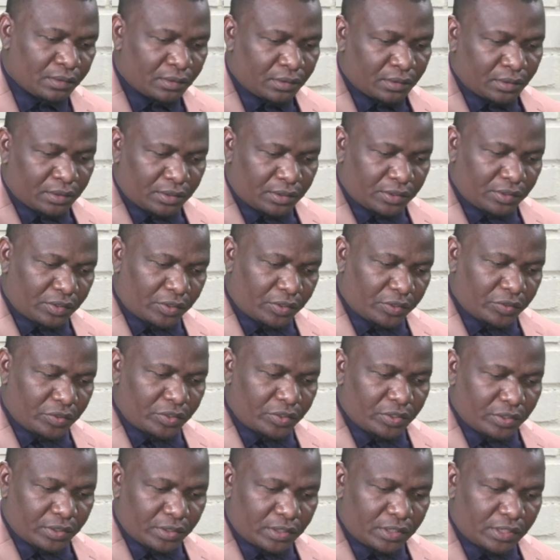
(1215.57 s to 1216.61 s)
your
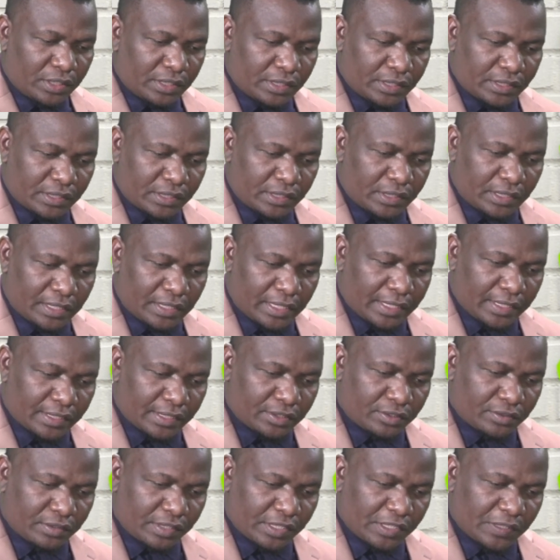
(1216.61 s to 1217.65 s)
union is in the
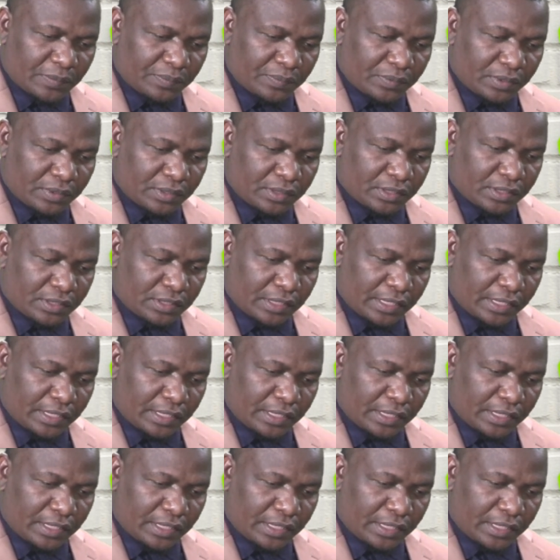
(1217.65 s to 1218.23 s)
transport